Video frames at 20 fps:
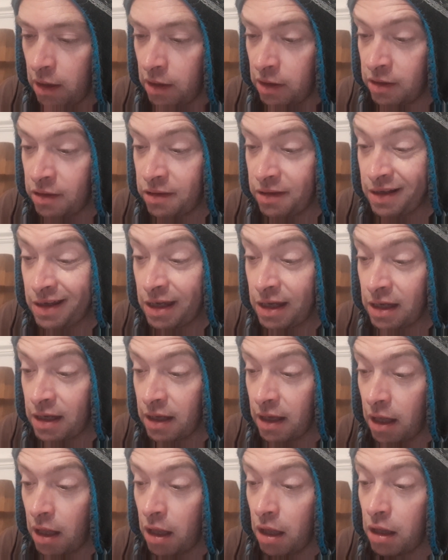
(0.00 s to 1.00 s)

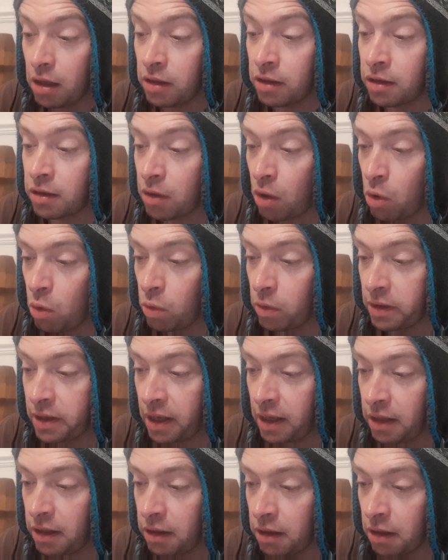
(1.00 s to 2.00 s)
singing a soul
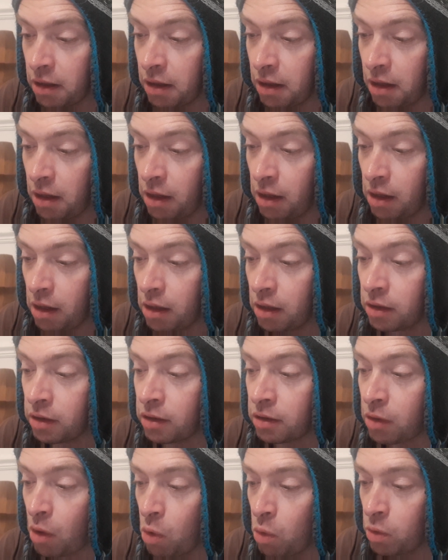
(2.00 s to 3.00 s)
cake, a
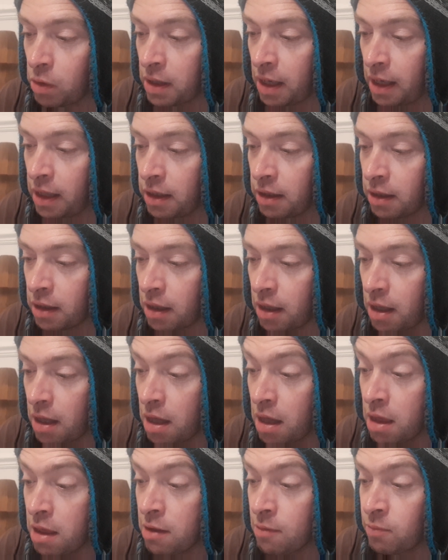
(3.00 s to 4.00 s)
soul cake,
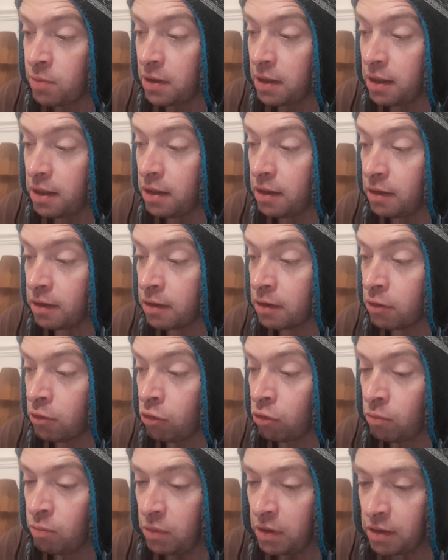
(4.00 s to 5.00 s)
please,
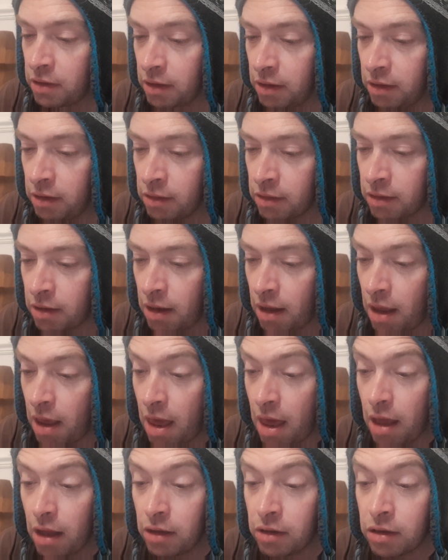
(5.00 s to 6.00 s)
good missus,
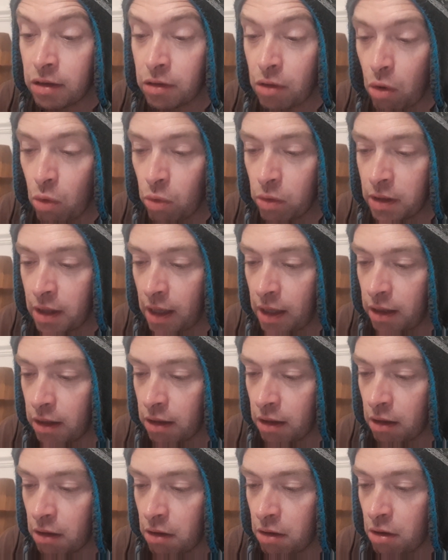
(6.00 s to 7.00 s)
a soul
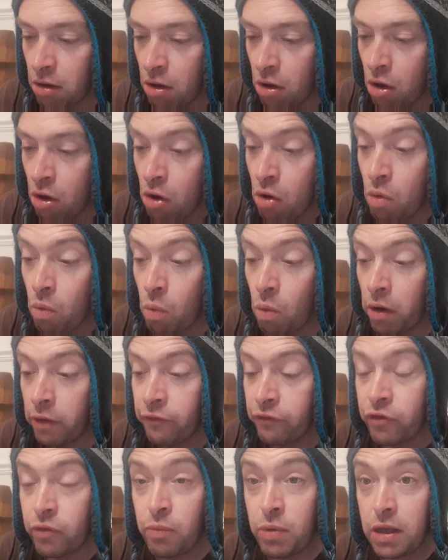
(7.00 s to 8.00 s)
cake, one
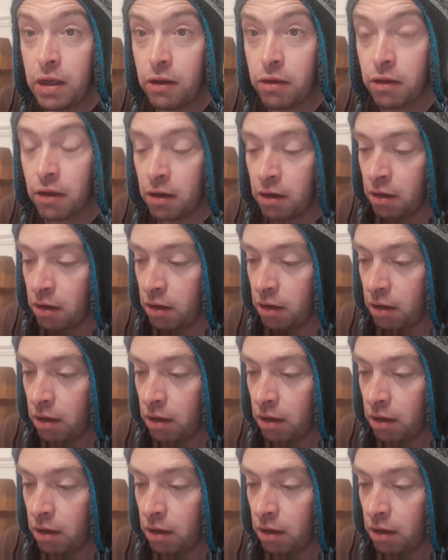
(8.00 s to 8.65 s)
for Peter,